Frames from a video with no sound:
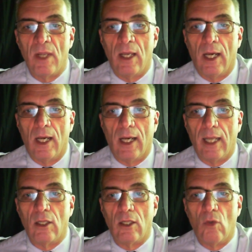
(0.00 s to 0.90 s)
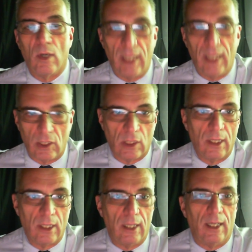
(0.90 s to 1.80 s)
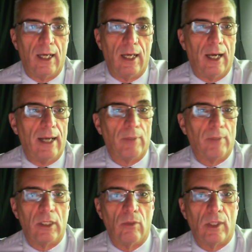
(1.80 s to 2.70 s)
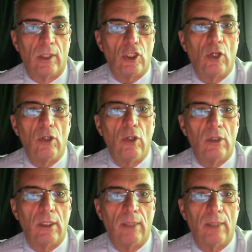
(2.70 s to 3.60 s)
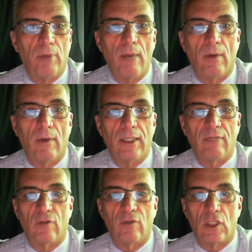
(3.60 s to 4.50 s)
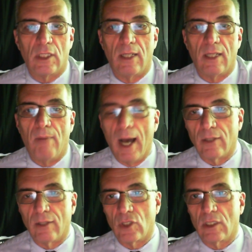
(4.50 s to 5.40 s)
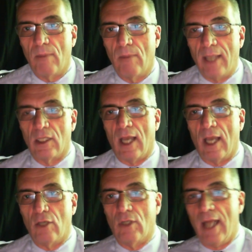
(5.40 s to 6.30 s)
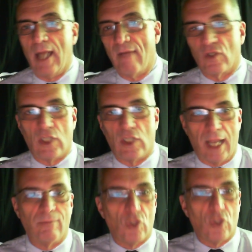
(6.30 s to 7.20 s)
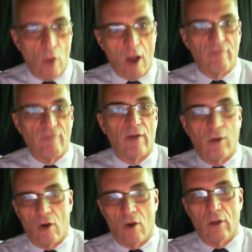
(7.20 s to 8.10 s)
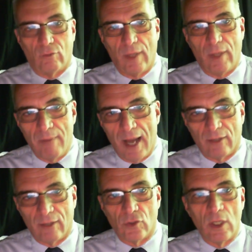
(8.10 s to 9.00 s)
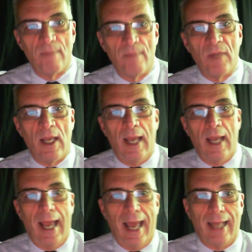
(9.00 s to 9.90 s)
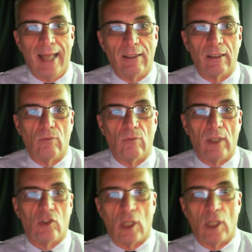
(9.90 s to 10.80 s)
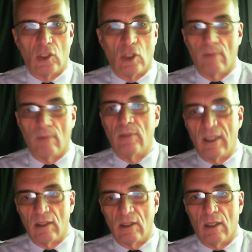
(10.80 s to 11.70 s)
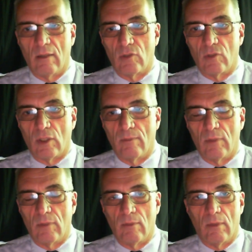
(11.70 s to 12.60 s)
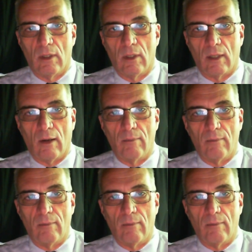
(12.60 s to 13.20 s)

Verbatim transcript: uh, in the Northeast. Uh, and I'm going to uh, show you the primary differences in the models. It's amazing how you can have the same trough on all three models, and with just some, di uh, some uh, maybe